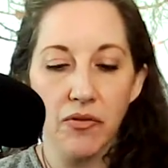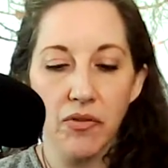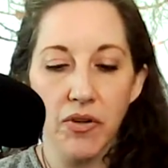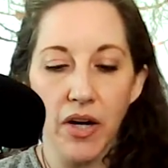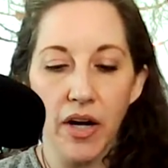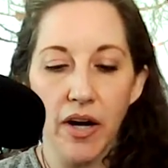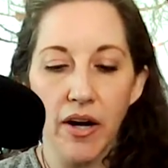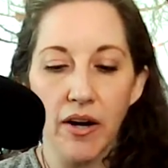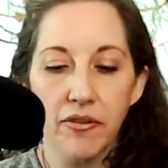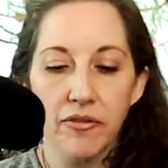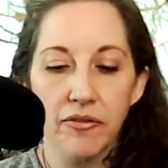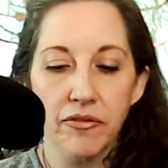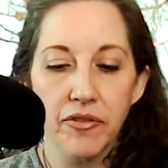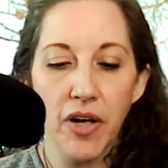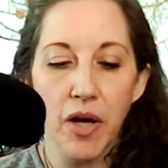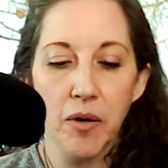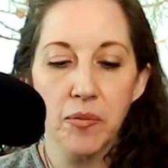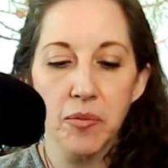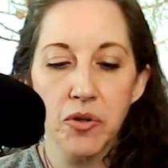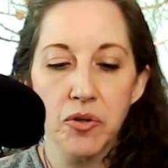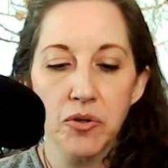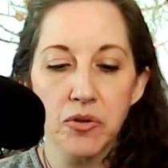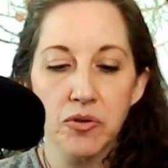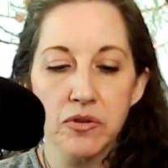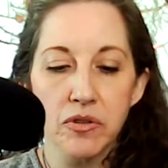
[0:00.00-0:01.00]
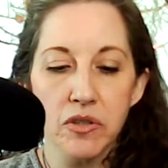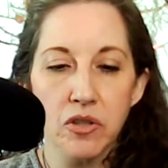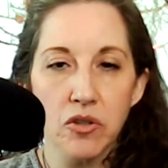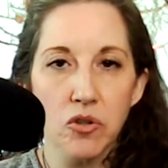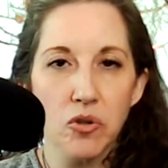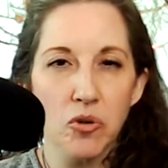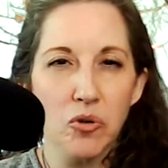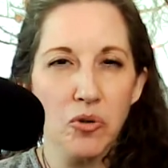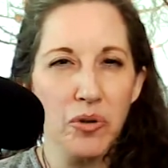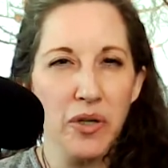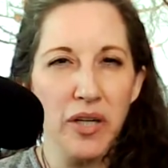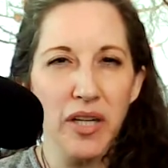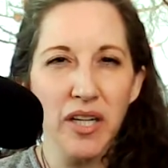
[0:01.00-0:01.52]
that have chemicals and
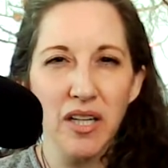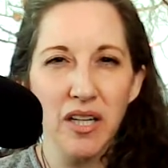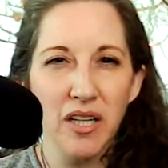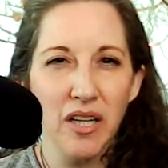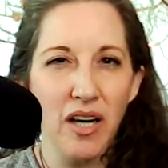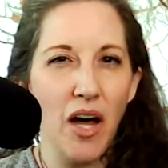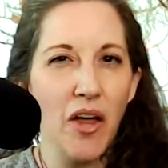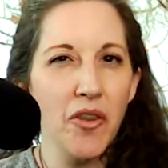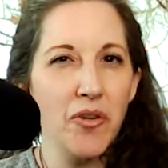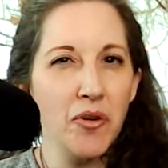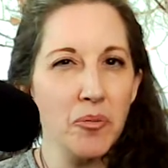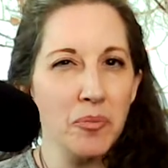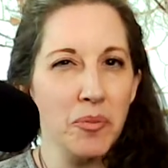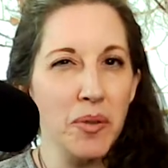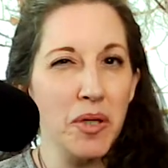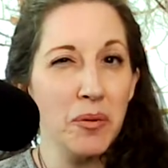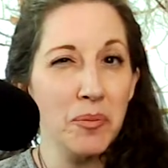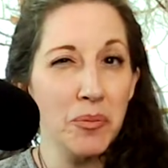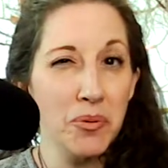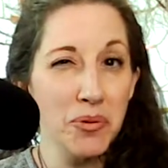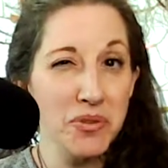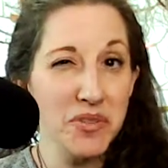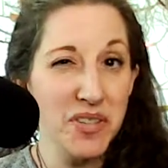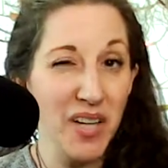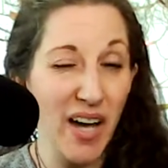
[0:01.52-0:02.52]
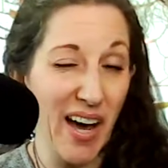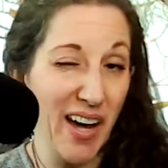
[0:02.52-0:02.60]
chlorine and other people's